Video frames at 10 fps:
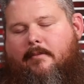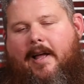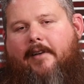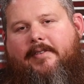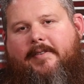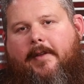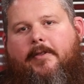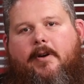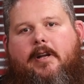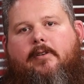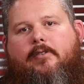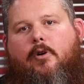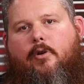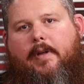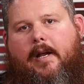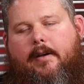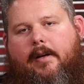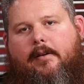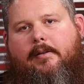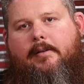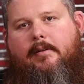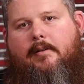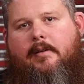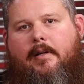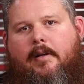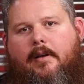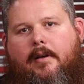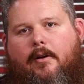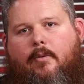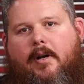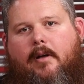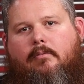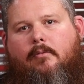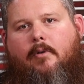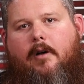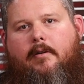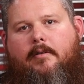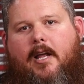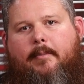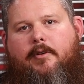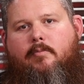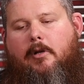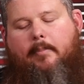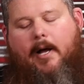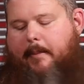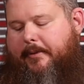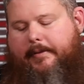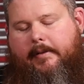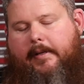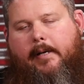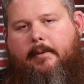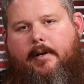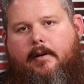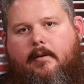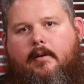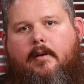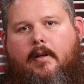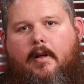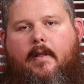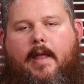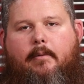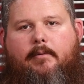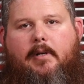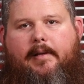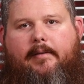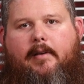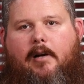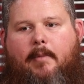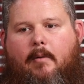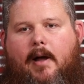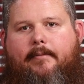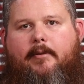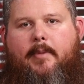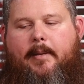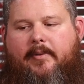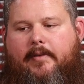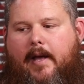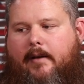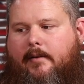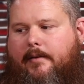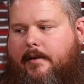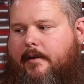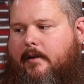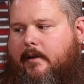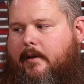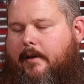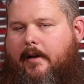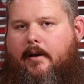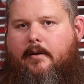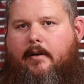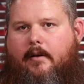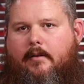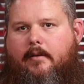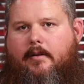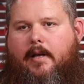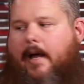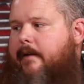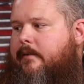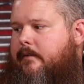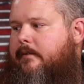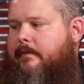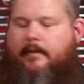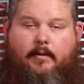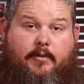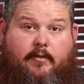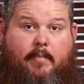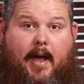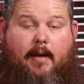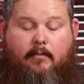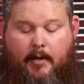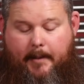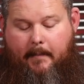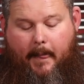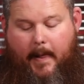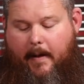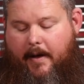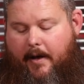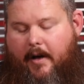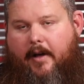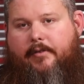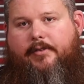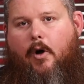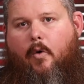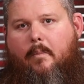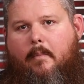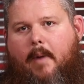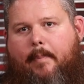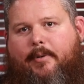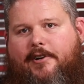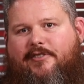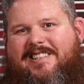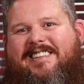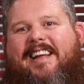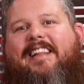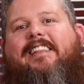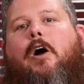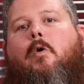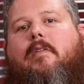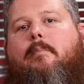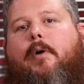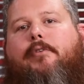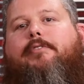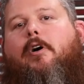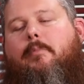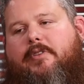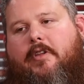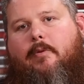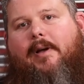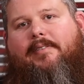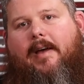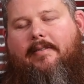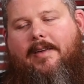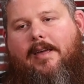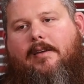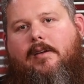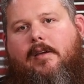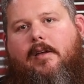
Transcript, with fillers: my house is like 30 years old, and uh, I don't want to water damage blow pipes. That would that would really suck. My wife would be upset, and uh, yeah. It's just bad, right? Uh, so my pressure is slightly lower than most homes in the US, I think.